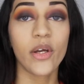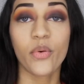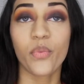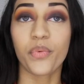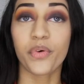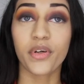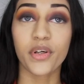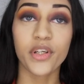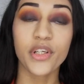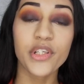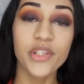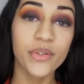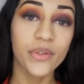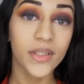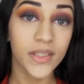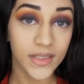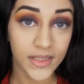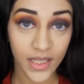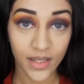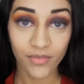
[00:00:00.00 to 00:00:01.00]
We're going to do the
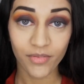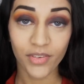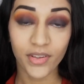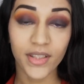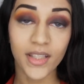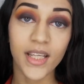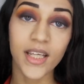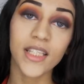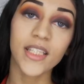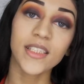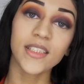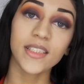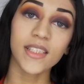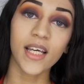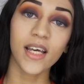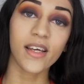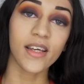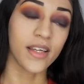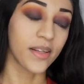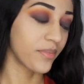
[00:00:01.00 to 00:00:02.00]
same for the other
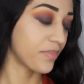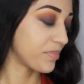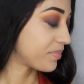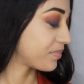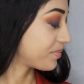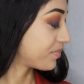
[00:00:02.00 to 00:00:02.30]
side.